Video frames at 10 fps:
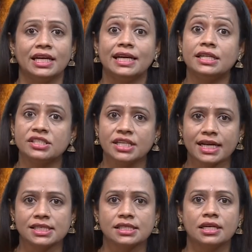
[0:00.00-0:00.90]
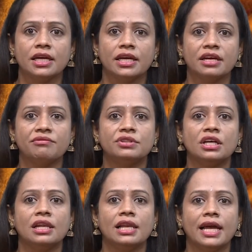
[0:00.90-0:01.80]
It checks if
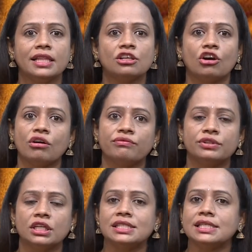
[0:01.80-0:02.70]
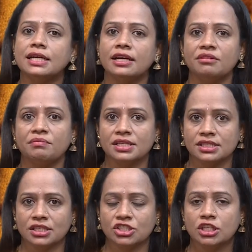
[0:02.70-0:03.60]
the length of the secret
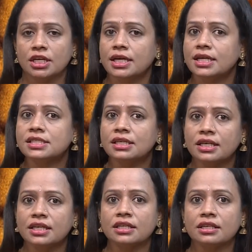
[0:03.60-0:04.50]
message is greater